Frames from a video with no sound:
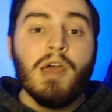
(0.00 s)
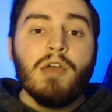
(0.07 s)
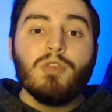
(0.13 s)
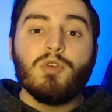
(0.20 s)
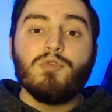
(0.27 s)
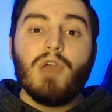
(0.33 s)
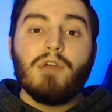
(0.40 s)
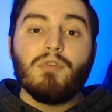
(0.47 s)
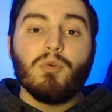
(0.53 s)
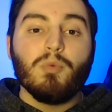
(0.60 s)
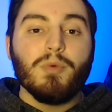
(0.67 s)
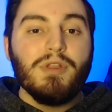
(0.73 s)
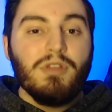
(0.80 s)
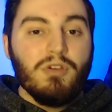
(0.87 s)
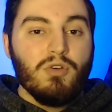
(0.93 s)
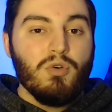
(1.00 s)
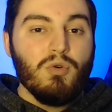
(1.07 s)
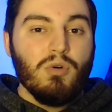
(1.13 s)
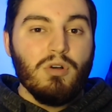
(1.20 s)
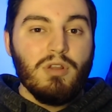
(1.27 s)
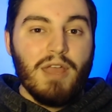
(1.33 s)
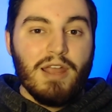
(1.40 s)
So if you have a really
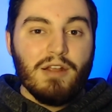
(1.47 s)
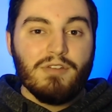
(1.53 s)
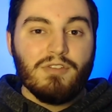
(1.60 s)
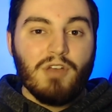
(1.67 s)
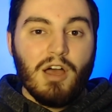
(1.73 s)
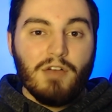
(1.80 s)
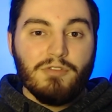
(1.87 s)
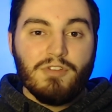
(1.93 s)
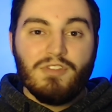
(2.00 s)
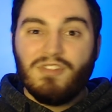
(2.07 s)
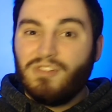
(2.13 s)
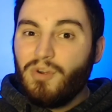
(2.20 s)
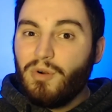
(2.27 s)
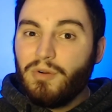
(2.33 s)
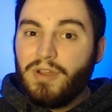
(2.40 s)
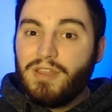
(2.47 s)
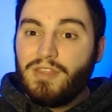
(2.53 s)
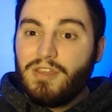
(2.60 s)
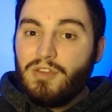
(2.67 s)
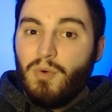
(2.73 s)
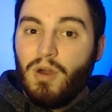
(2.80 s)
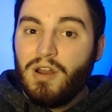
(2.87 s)
cool Airsoft story
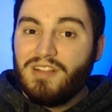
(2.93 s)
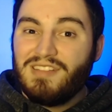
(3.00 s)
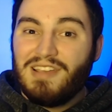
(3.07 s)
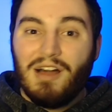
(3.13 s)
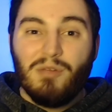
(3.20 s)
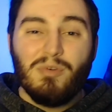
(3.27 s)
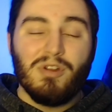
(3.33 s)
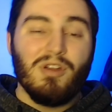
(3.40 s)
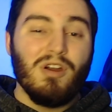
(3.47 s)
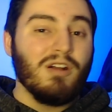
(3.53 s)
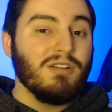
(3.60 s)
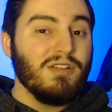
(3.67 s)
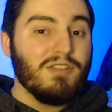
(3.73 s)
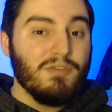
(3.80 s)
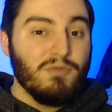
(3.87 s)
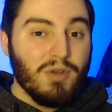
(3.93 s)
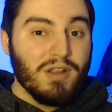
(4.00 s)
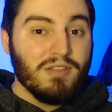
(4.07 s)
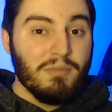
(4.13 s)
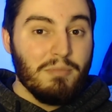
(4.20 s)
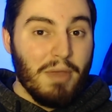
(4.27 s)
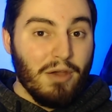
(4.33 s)
that you want to tell, regardless of what
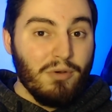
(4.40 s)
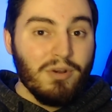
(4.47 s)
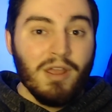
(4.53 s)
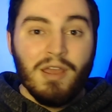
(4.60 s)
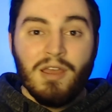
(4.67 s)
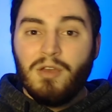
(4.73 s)
it's about,